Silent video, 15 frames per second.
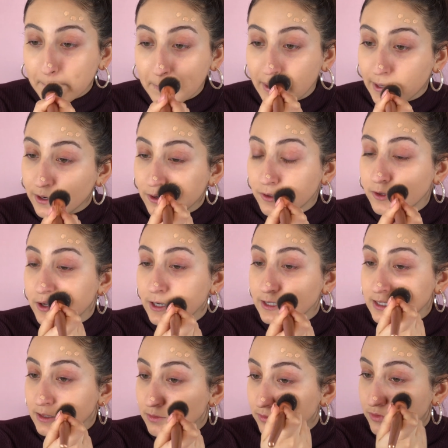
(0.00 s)
But I know you got
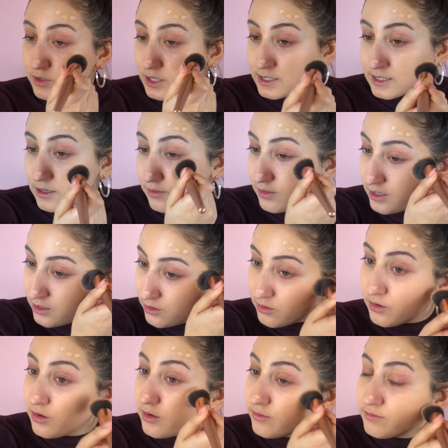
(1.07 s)
some of you guys out
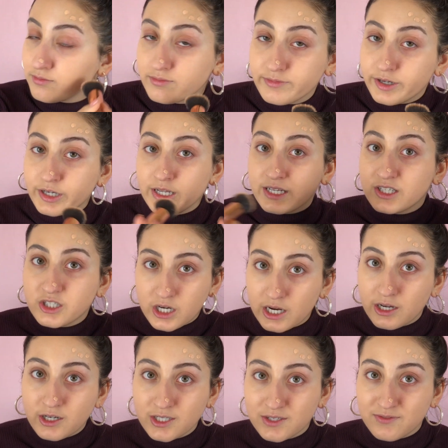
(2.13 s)
there are like
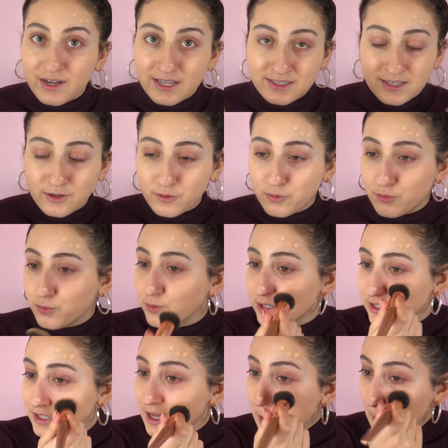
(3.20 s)
die-hard fans, like
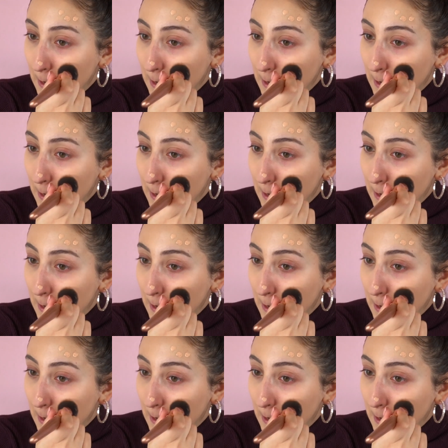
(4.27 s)
always